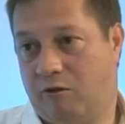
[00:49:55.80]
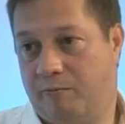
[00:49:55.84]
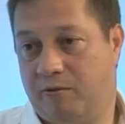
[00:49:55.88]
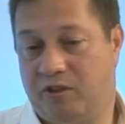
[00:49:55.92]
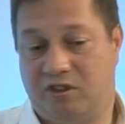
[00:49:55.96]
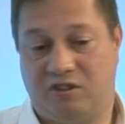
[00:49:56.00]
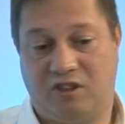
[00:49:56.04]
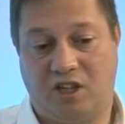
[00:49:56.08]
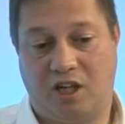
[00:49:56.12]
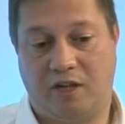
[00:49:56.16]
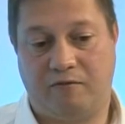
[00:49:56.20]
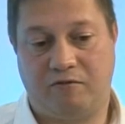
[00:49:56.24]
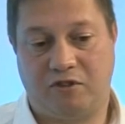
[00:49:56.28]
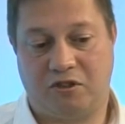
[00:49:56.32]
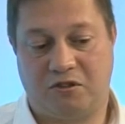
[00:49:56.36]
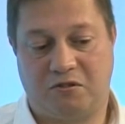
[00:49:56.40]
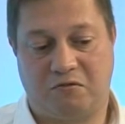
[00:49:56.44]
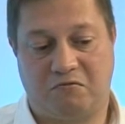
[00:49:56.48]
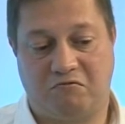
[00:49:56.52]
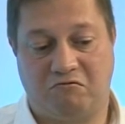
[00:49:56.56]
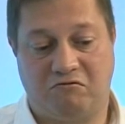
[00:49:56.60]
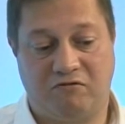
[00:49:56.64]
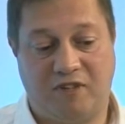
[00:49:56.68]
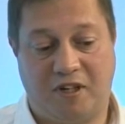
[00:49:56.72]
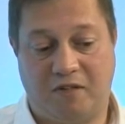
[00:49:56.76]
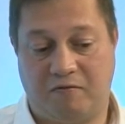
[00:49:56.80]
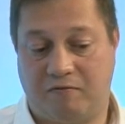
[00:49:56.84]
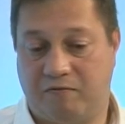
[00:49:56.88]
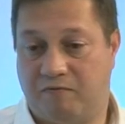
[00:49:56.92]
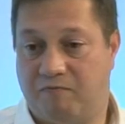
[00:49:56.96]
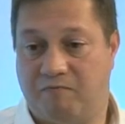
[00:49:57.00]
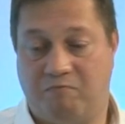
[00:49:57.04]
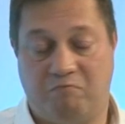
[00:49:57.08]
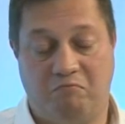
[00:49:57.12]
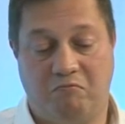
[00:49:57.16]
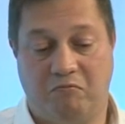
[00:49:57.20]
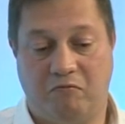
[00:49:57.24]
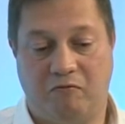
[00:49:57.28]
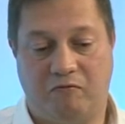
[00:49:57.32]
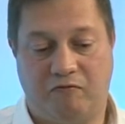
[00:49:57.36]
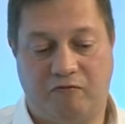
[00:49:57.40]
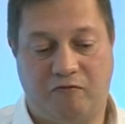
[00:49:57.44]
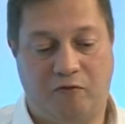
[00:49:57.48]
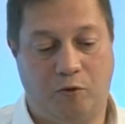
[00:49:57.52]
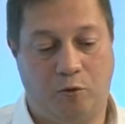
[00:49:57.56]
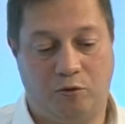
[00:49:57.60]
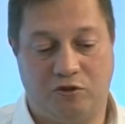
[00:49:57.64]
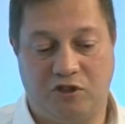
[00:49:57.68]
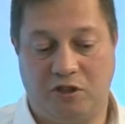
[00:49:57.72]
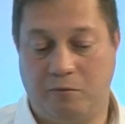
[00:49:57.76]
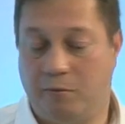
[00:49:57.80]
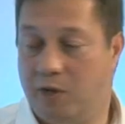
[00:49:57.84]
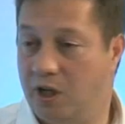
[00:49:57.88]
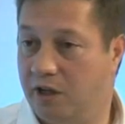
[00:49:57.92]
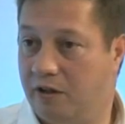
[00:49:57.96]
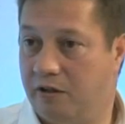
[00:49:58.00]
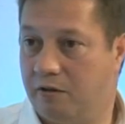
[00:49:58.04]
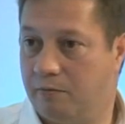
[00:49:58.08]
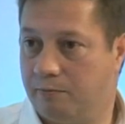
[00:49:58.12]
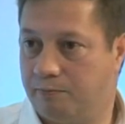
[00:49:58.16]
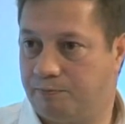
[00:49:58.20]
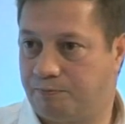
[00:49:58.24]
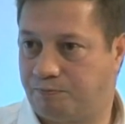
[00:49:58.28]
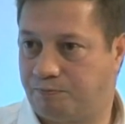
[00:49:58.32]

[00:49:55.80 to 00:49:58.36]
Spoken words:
probably saves us around 40 million.